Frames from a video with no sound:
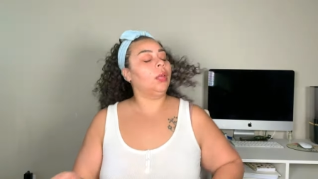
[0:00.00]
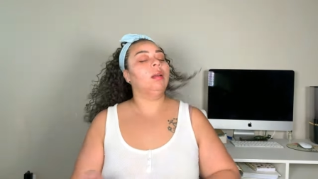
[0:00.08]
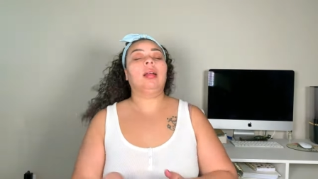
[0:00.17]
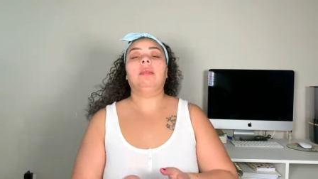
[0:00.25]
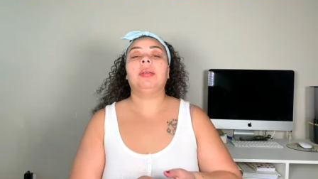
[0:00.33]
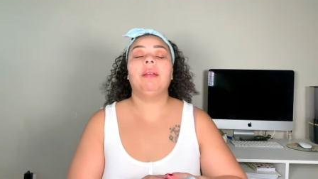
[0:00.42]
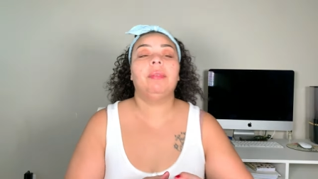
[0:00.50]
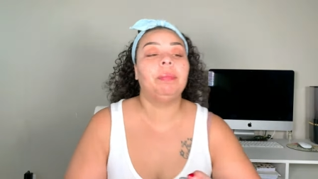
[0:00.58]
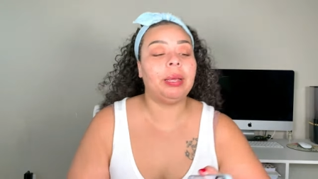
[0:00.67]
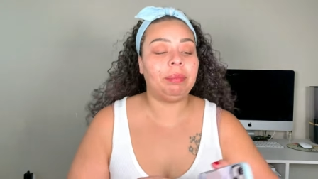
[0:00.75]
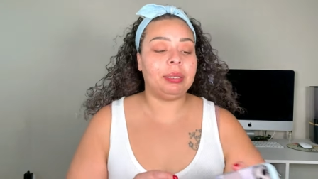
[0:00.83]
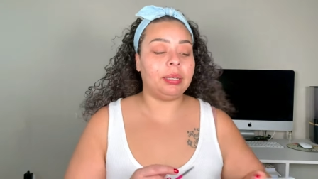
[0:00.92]
All right, we have a
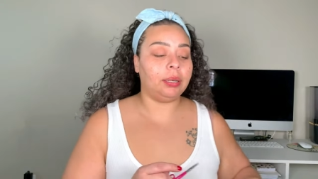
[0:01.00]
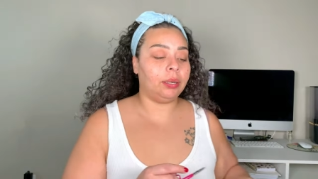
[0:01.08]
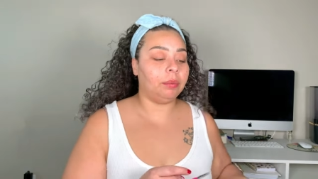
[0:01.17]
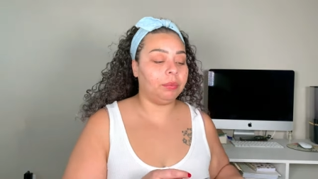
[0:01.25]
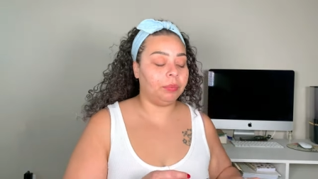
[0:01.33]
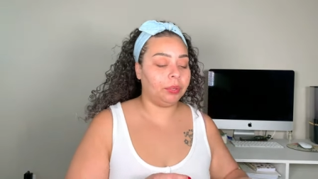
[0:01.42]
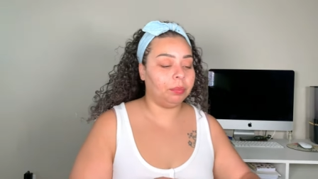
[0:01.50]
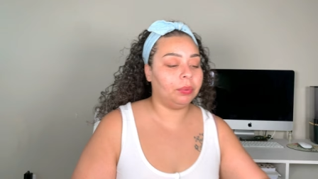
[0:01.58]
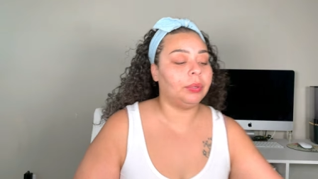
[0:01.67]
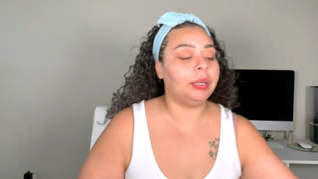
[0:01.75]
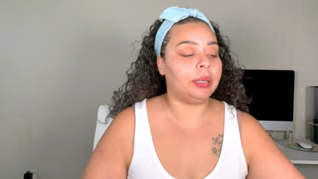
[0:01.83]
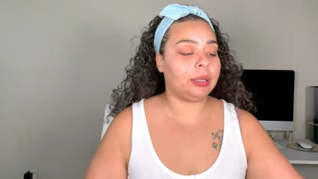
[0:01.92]
babysitter coming for the
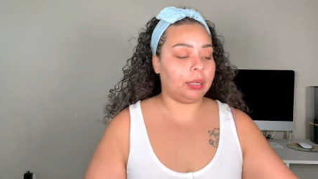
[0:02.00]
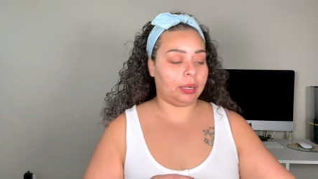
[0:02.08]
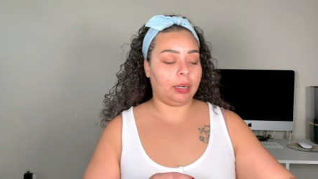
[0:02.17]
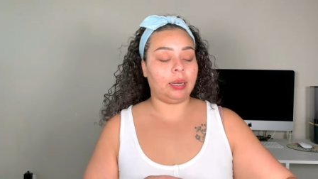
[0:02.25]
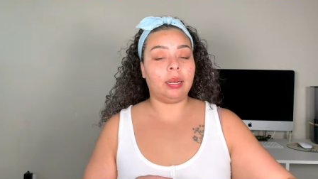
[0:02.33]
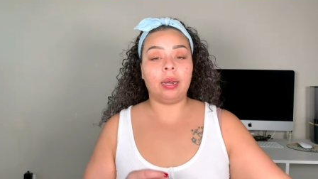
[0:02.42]
boys, and I